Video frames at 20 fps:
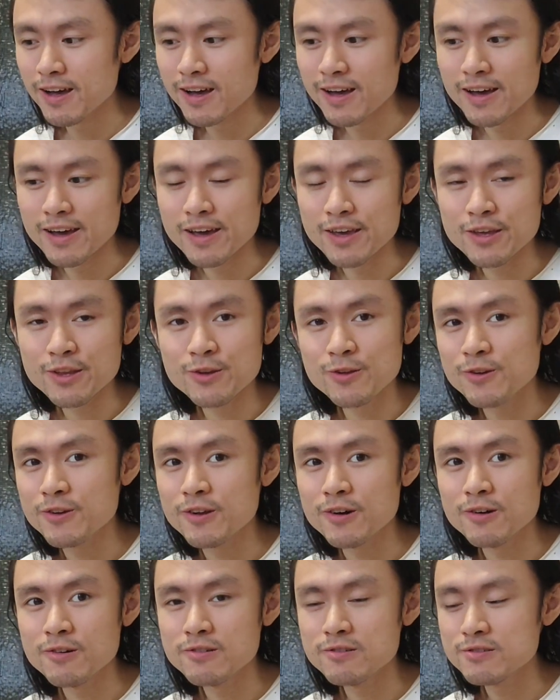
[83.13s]
I
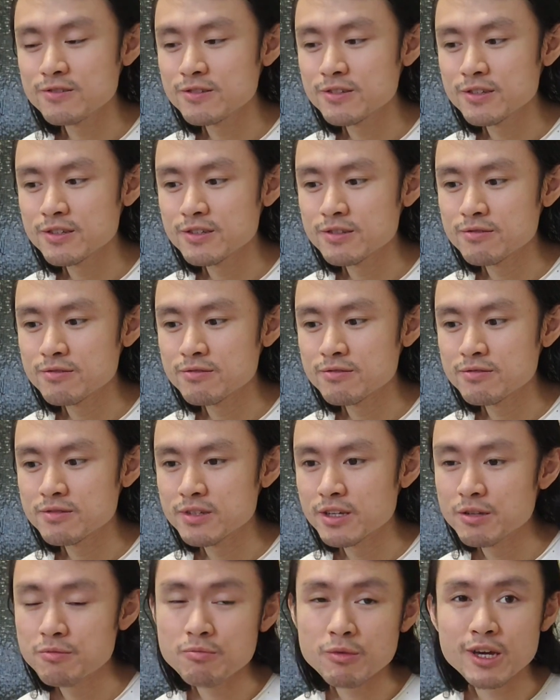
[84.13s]
don't know.
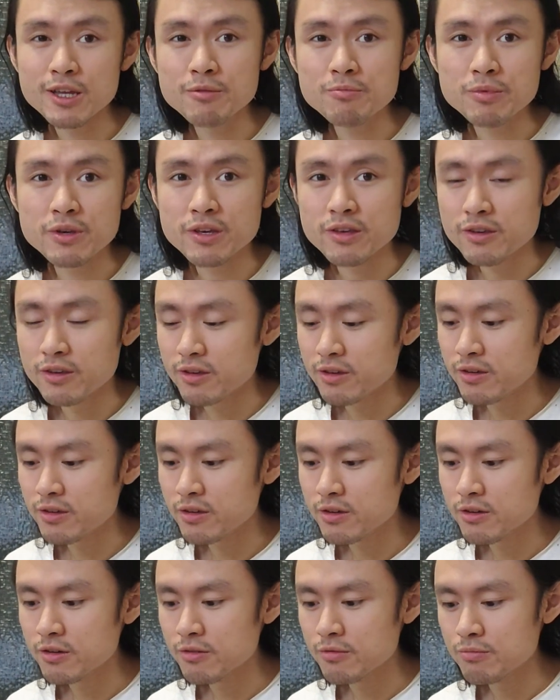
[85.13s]
It might be
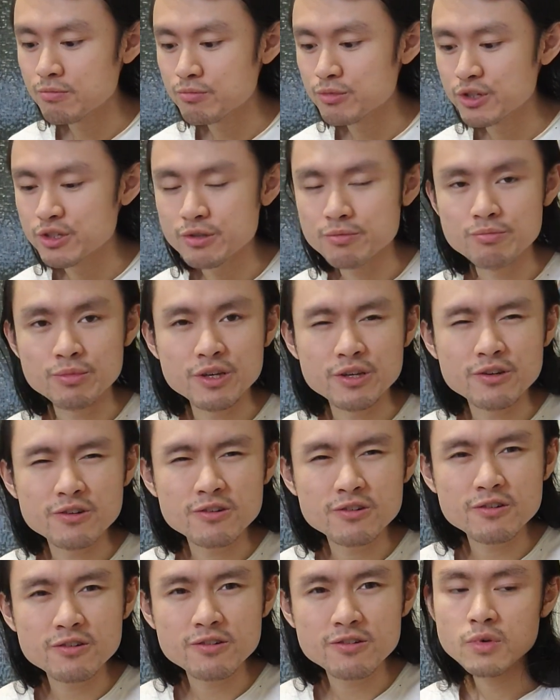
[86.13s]
pretty
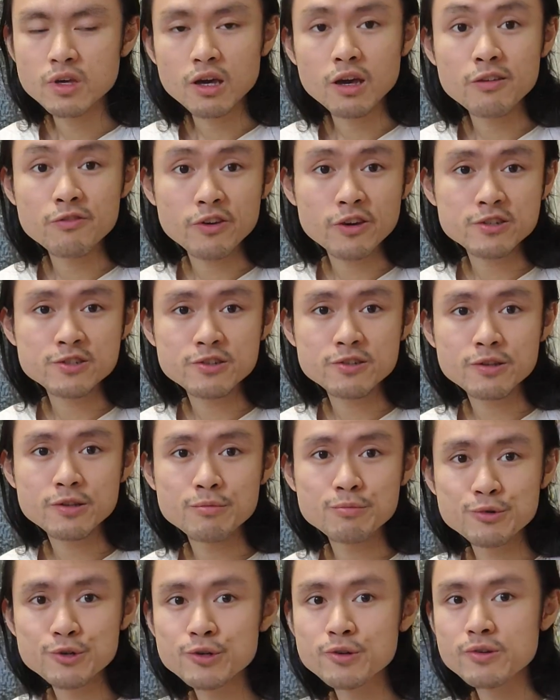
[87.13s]
bitter. I've
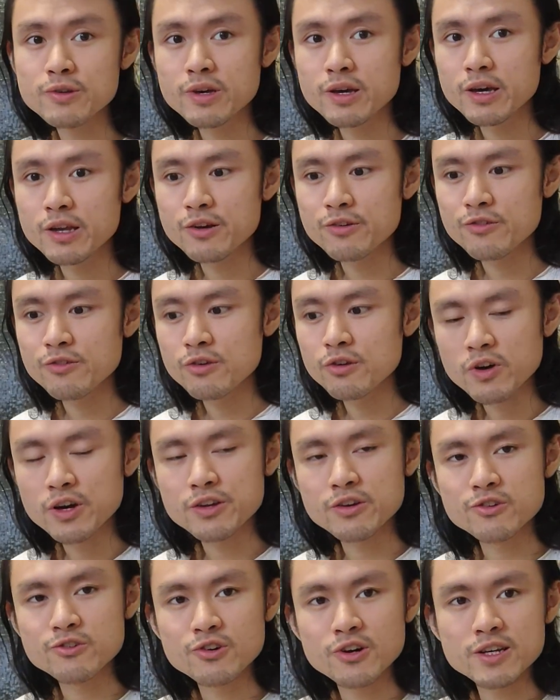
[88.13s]
actually brewed at
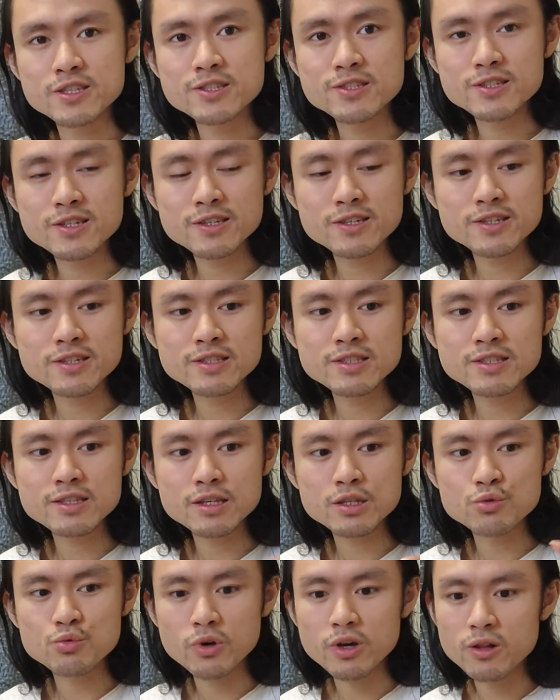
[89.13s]
finer grind
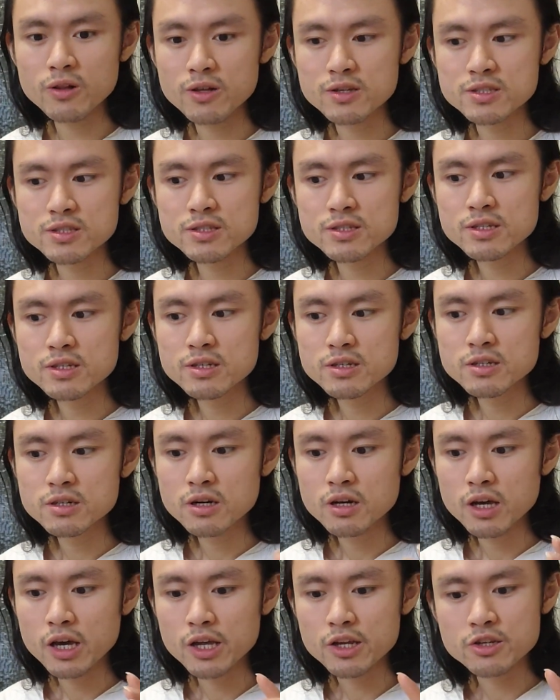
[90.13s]
settings as well as
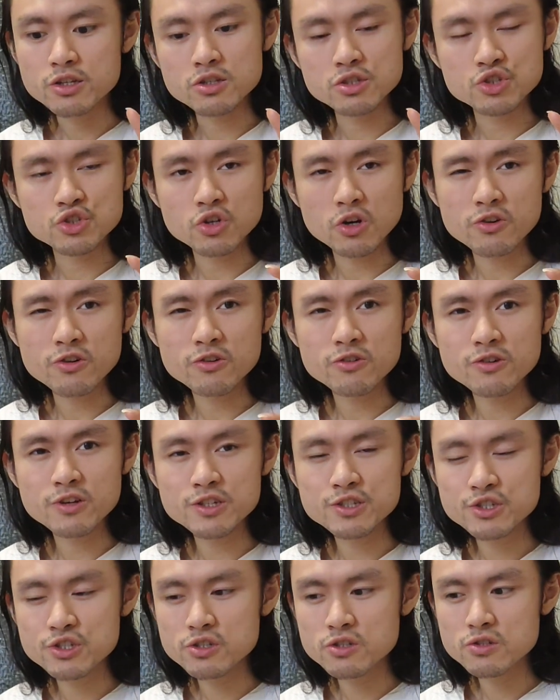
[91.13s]
at shorter
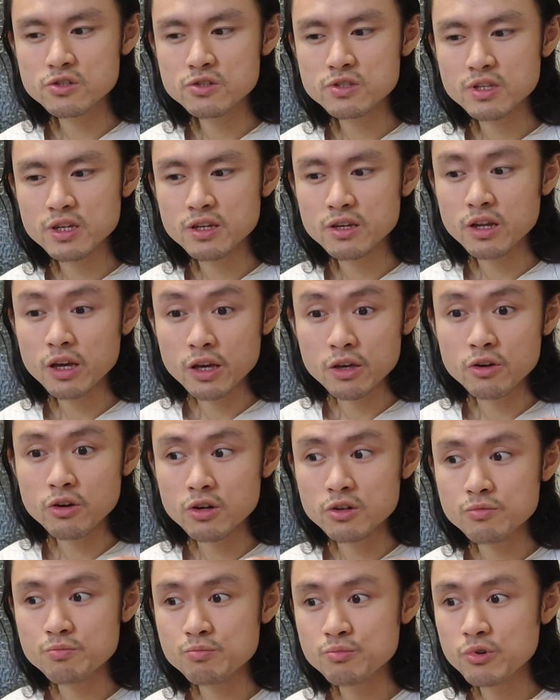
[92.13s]
ratios and I
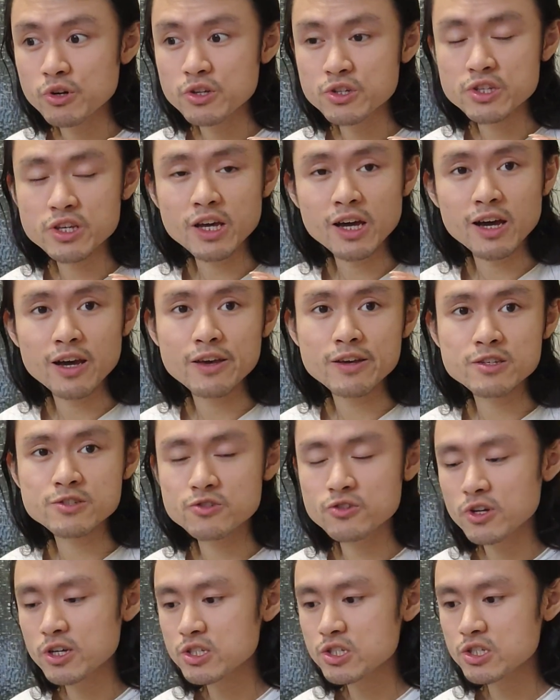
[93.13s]
got pretty high
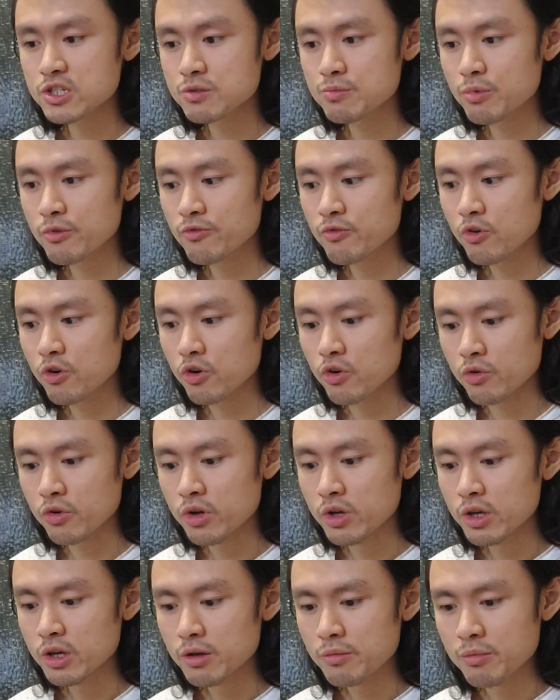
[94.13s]
extraction before,
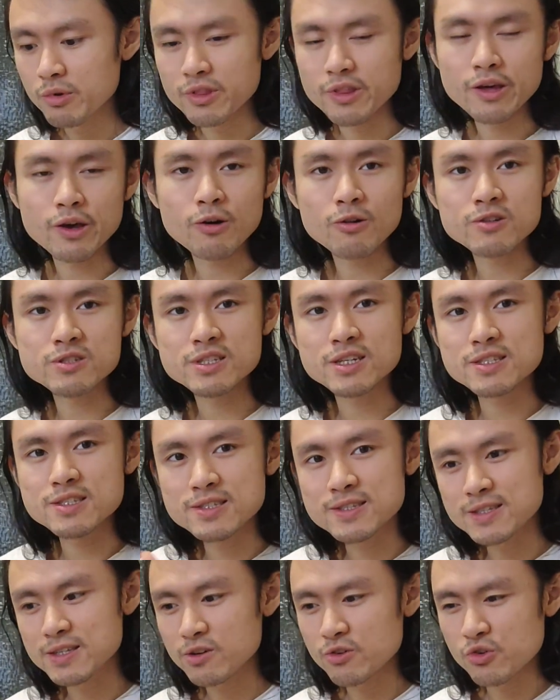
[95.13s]
but they all
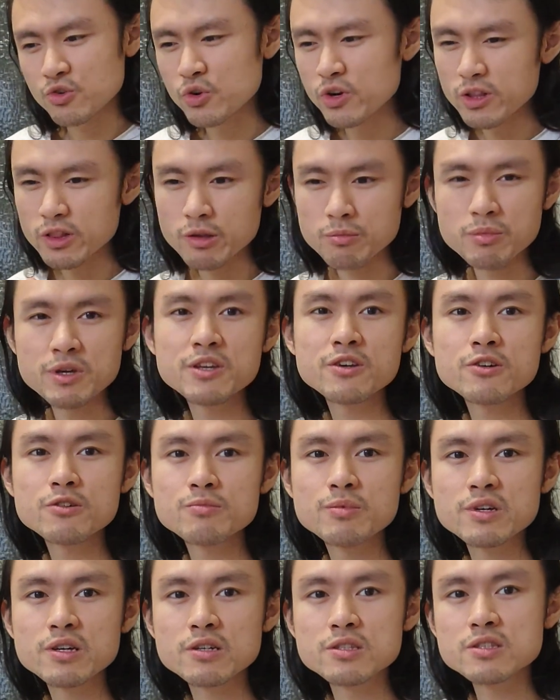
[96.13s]
taste really
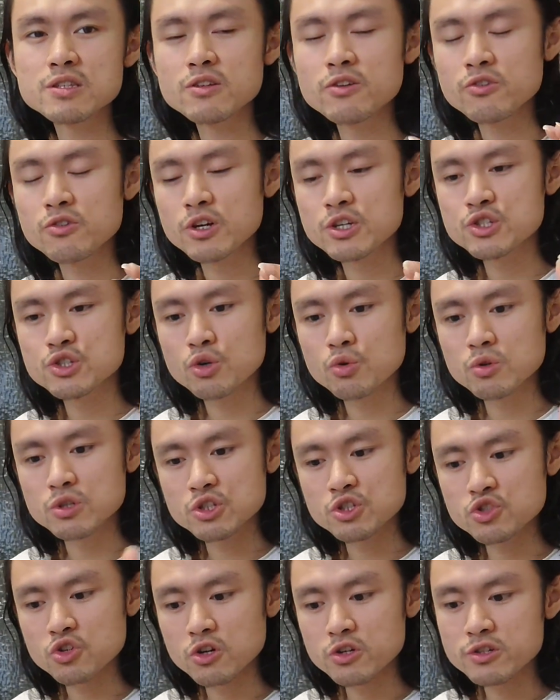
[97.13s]
bitter because the ratio
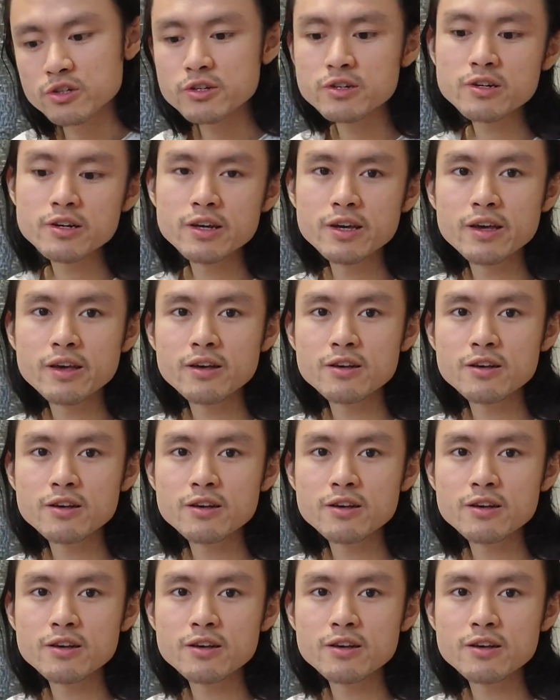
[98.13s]
was shorter,